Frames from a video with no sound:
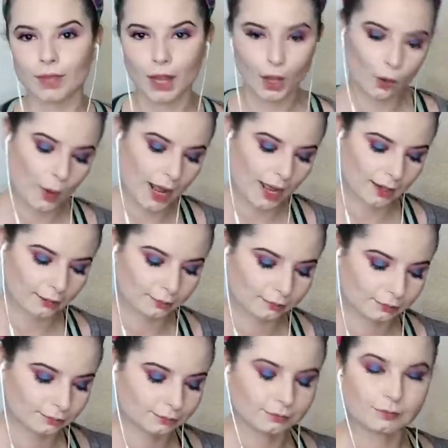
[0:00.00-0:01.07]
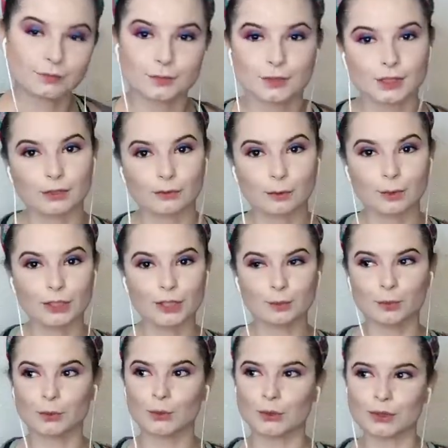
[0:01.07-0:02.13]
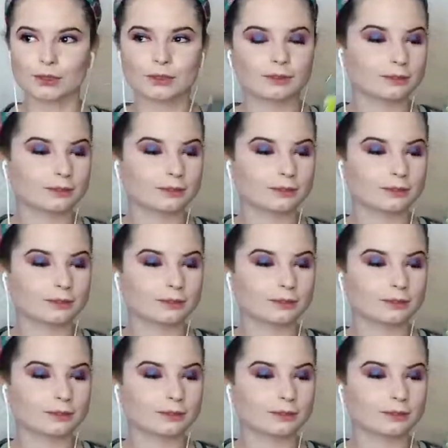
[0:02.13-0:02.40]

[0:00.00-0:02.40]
Alright, time for my temples.